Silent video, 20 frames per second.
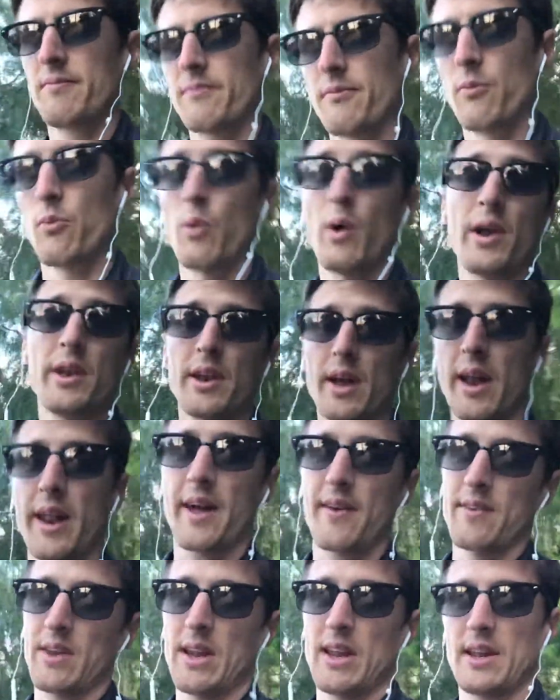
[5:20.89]
one, not
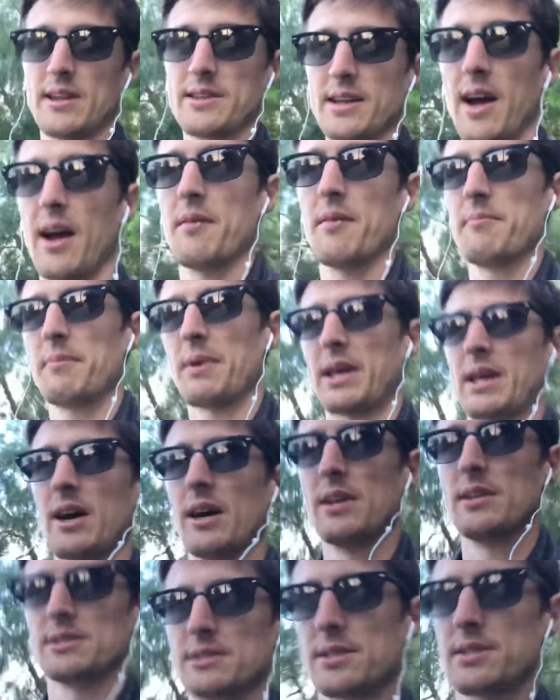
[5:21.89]
having any time,
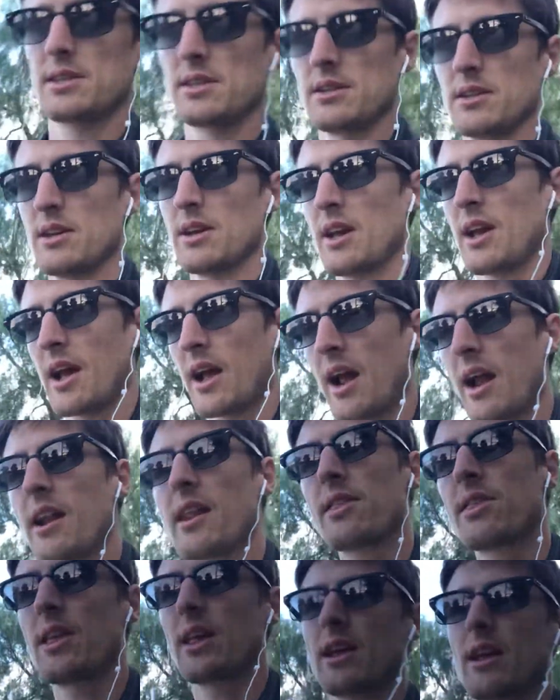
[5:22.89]
because
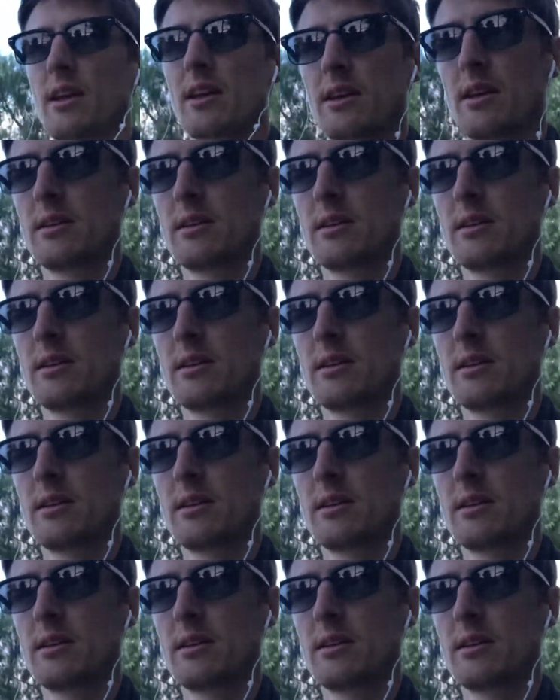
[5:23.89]
anything